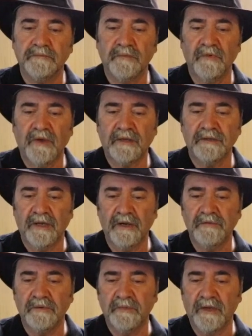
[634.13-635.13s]
In fact,
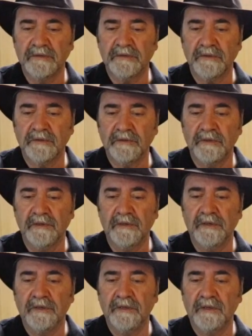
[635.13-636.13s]
every measure
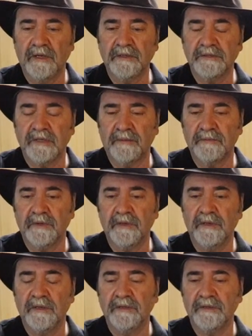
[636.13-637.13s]
except
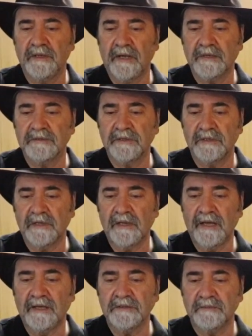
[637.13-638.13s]
the next to the
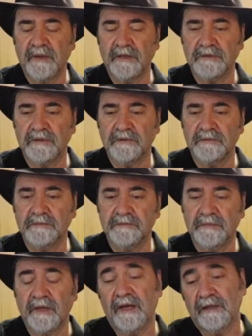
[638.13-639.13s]
last measure
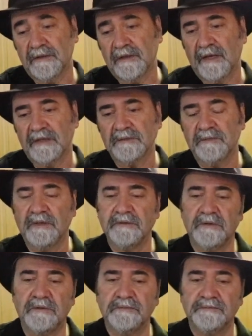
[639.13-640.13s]
and the last
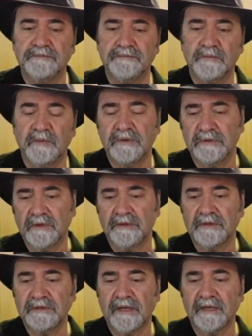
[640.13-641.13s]
measure, which is
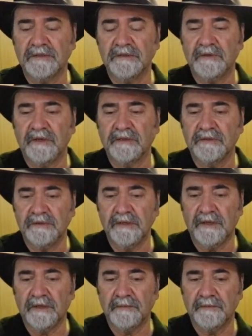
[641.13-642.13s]
on the second string,
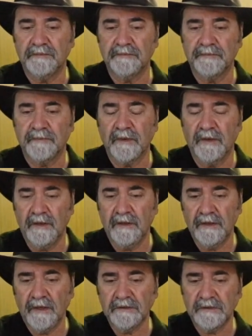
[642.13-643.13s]
C.
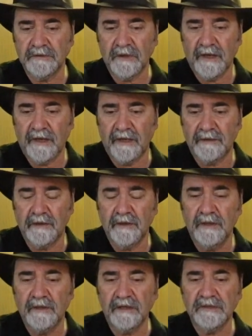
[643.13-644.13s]
Let's try it.
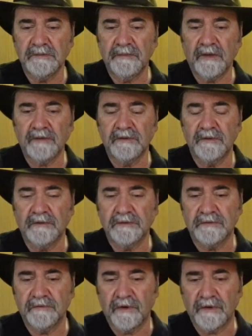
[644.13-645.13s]
Let's spell the
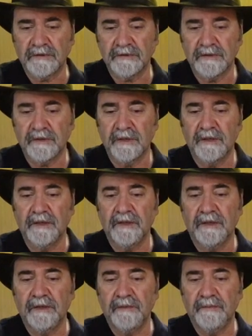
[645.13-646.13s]
notes first.
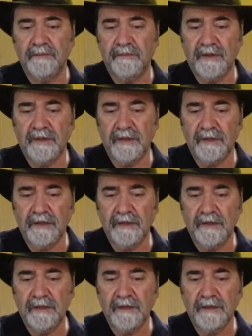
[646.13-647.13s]

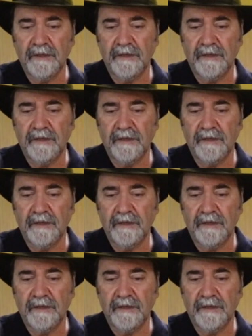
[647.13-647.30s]
B,